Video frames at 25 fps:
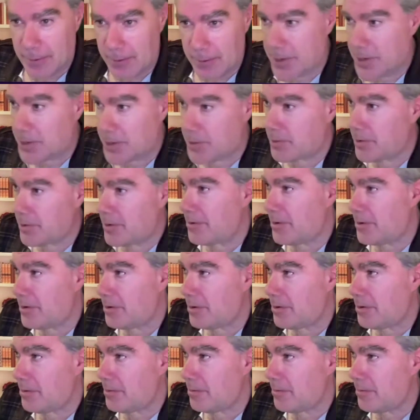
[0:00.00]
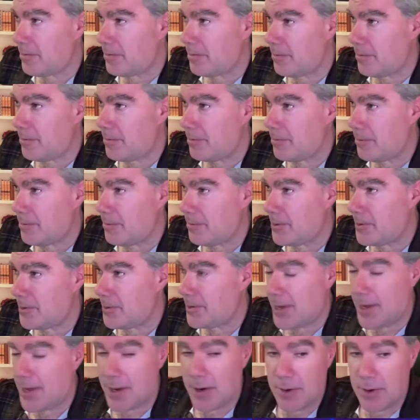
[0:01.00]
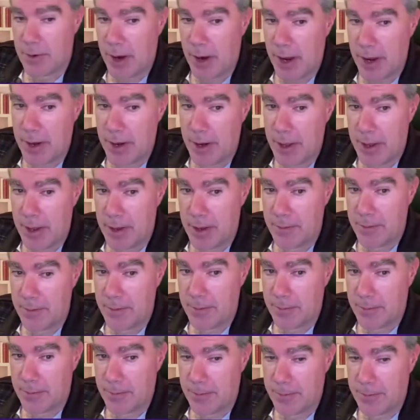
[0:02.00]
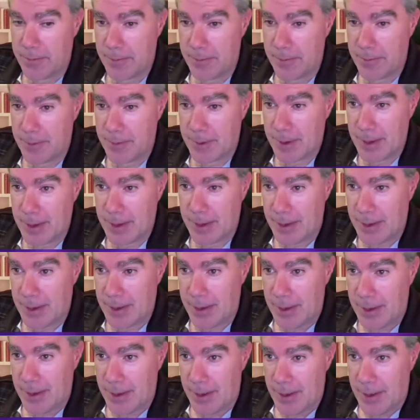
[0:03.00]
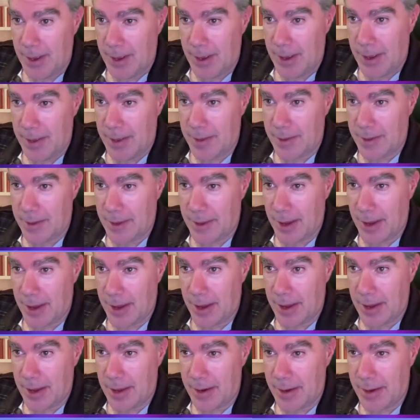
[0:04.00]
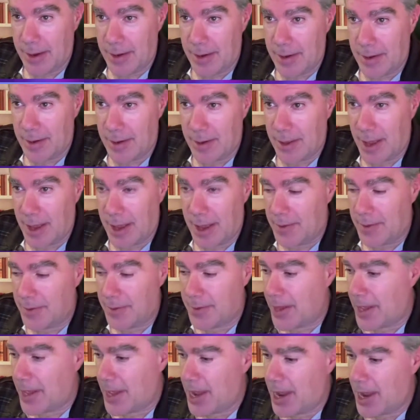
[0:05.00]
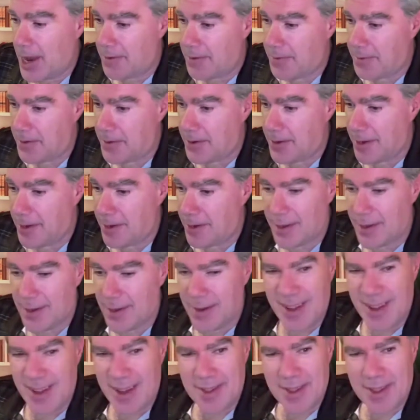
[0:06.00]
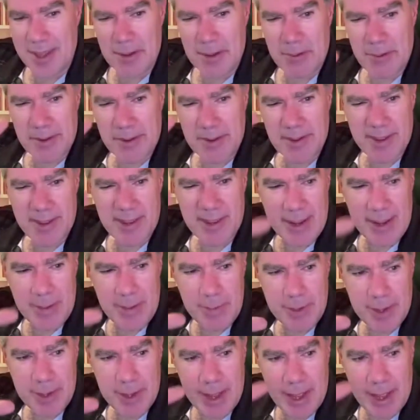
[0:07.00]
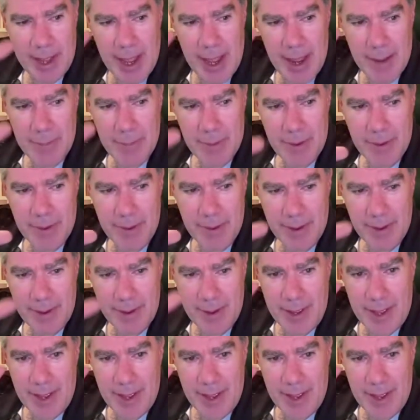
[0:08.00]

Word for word: which we're seeing right now. And then it'll have the halfening, and nothing will seem to happen